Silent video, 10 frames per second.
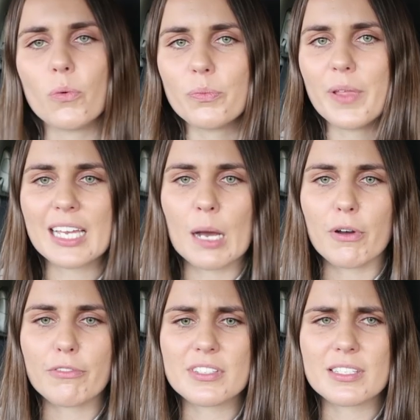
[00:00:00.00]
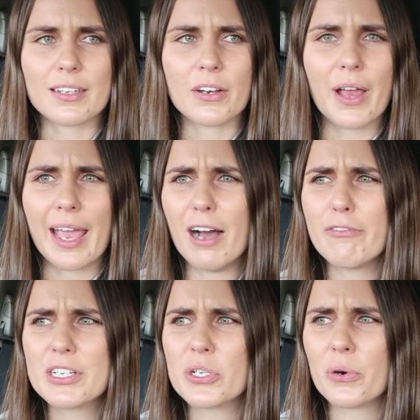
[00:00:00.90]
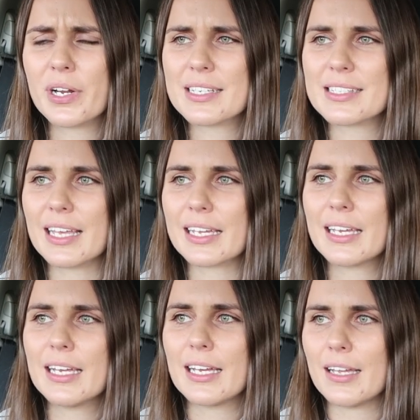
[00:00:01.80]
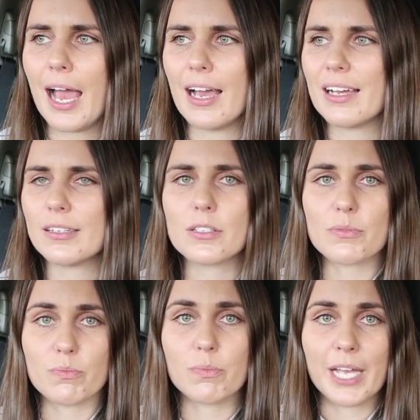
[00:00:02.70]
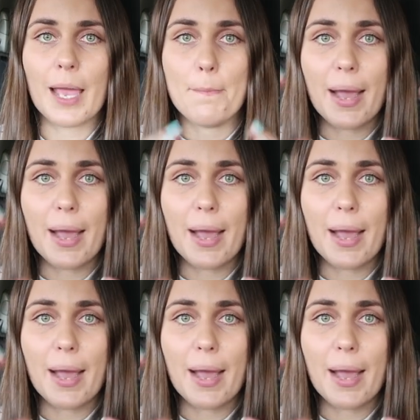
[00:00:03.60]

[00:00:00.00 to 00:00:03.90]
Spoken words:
They come off, I don't know how, victorious. Like, okay,